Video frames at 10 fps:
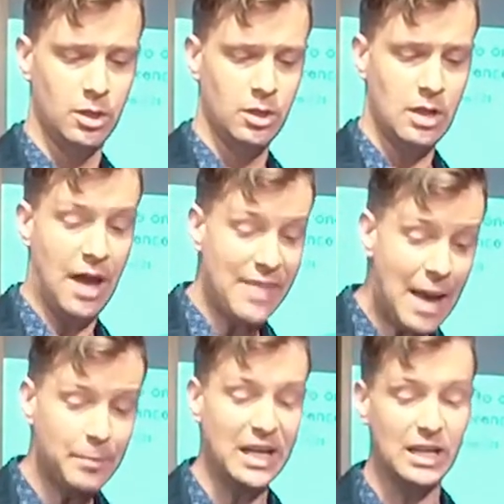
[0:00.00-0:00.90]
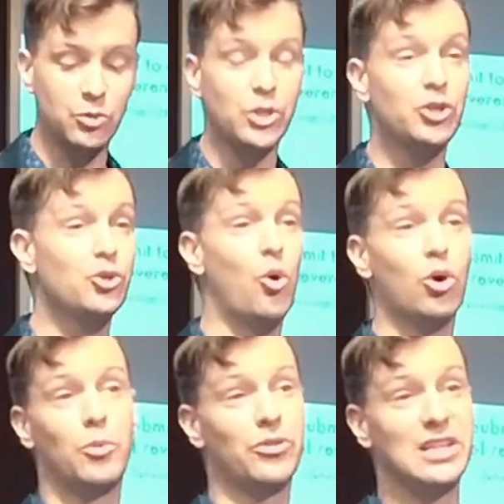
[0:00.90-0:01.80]
And that means when you do
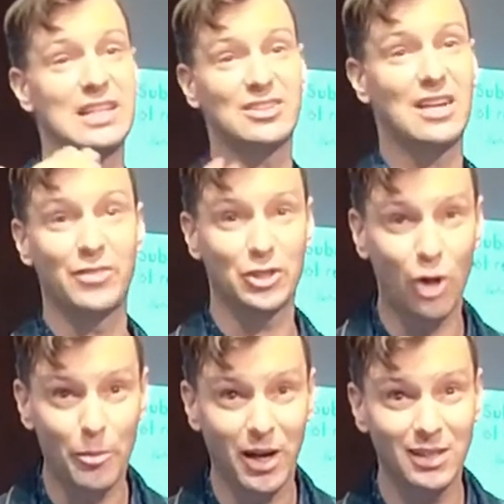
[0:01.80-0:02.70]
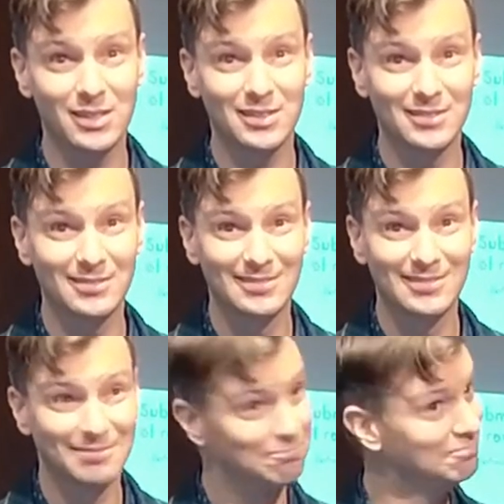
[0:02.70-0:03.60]
horrible things outside of a Starbucks,
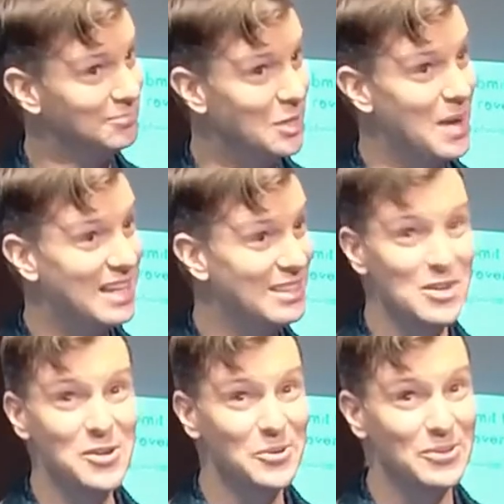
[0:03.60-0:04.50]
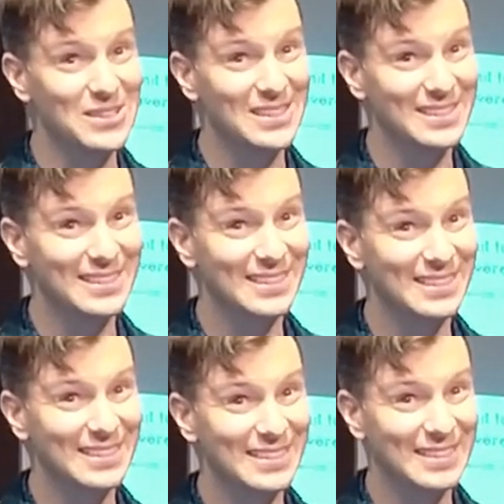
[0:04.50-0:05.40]
you make the news,
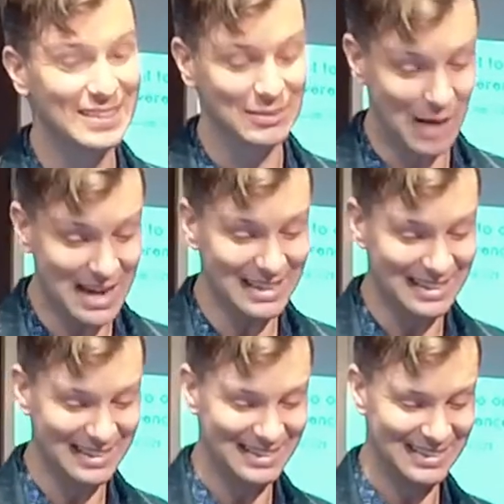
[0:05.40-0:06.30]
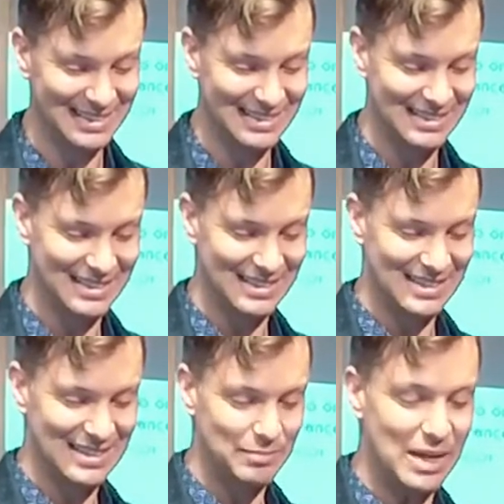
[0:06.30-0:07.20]
right?
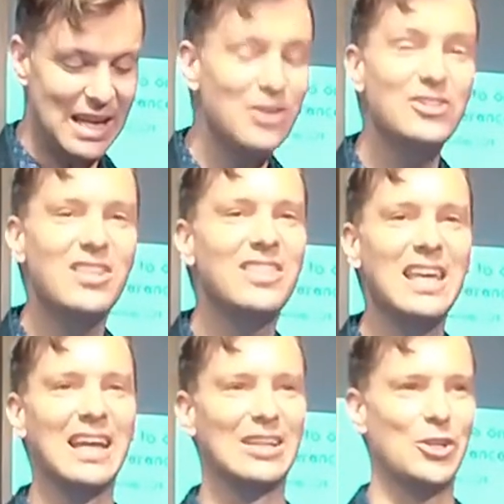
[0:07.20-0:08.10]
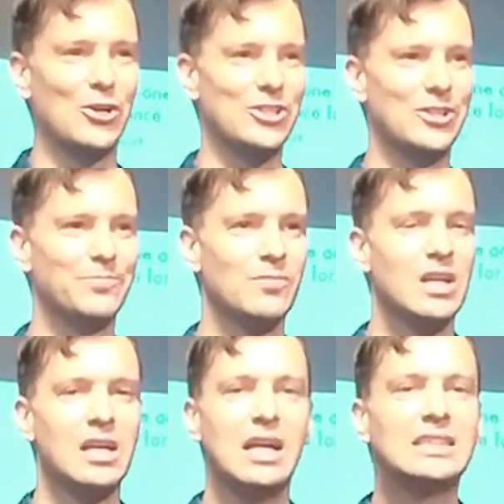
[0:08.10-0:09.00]
But here's the thing, church.
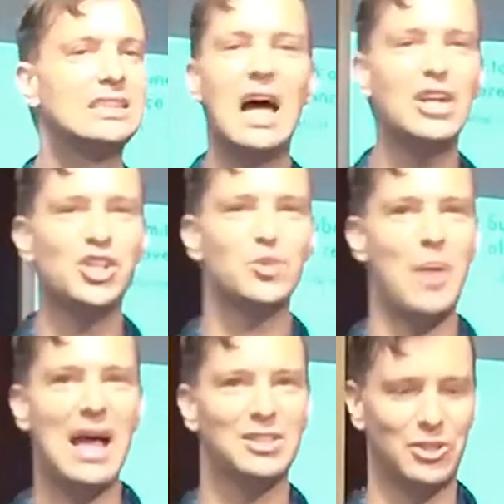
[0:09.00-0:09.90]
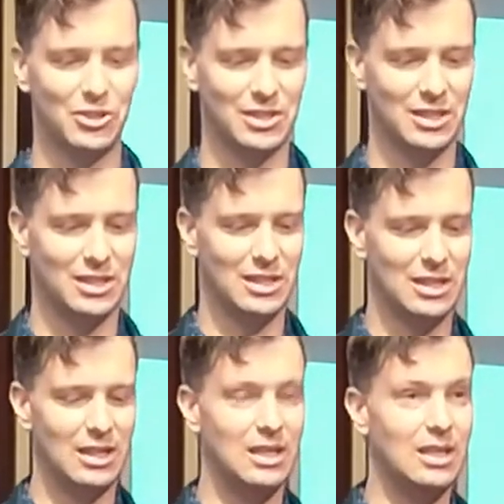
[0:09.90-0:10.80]
It's not just pastors.
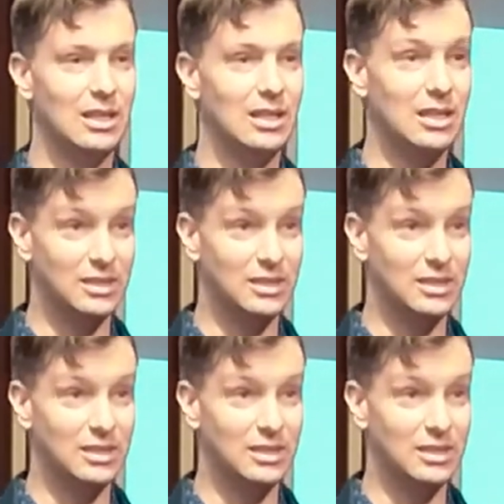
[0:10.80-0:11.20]
It's